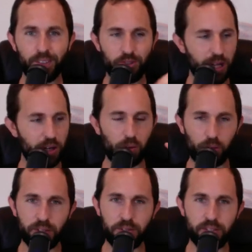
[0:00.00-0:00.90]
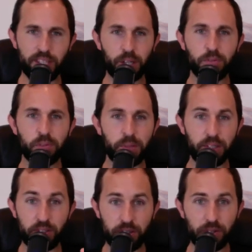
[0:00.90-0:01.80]
Trying to hold this thing over me
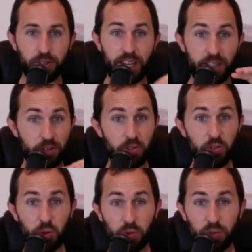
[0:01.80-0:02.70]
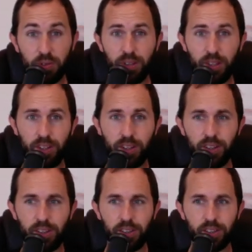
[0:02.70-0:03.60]
still as an adult,
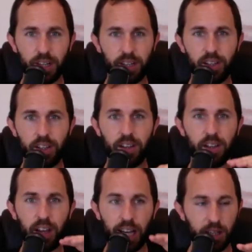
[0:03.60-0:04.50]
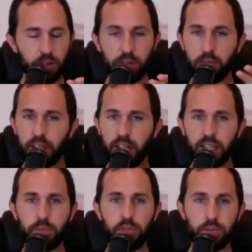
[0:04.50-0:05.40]
right? I could have let
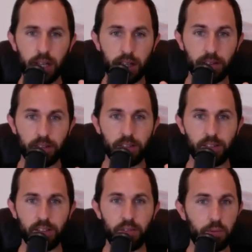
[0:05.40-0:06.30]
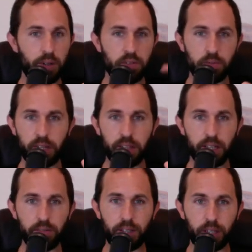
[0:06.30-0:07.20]
him do that the rest of my
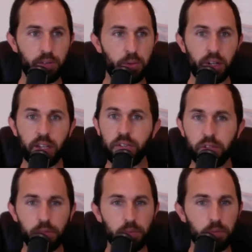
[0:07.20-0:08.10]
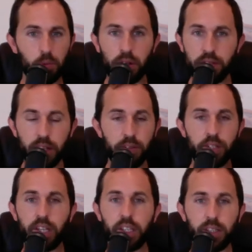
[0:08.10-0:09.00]
life. I could have run into him once every
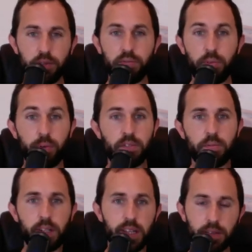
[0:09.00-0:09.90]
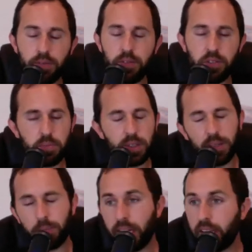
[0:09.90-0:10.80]
10 years for the rest of my life and just been
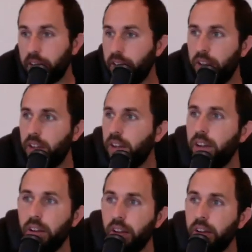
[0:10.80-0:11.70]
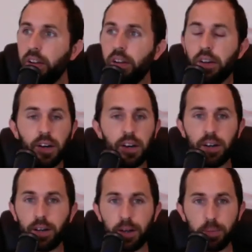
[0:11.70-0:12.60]
like, man,
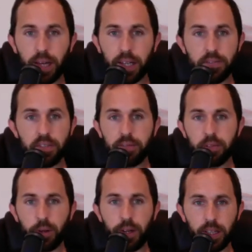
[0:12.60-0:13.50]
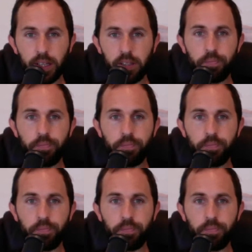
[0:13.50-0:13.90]
I'm back in 7th grade again.